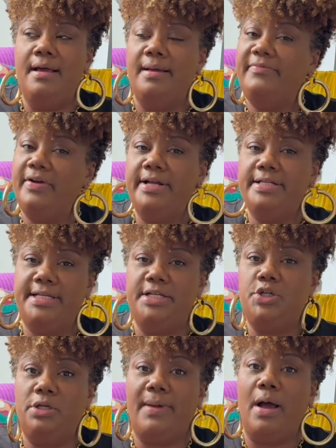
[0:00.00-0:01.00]
I'm very
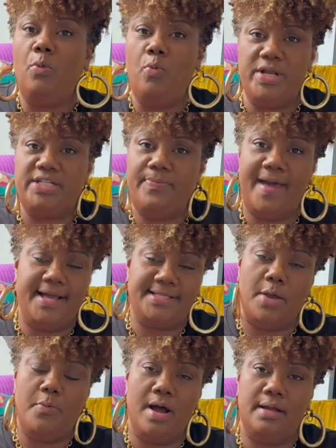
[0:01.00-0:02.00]
intentional about which bags
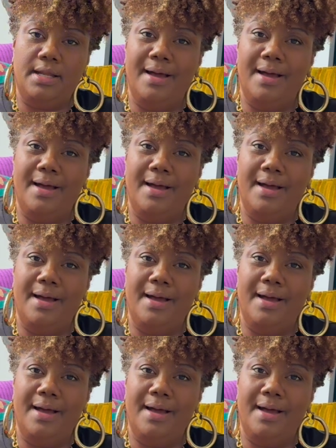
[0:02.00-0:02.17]
I want.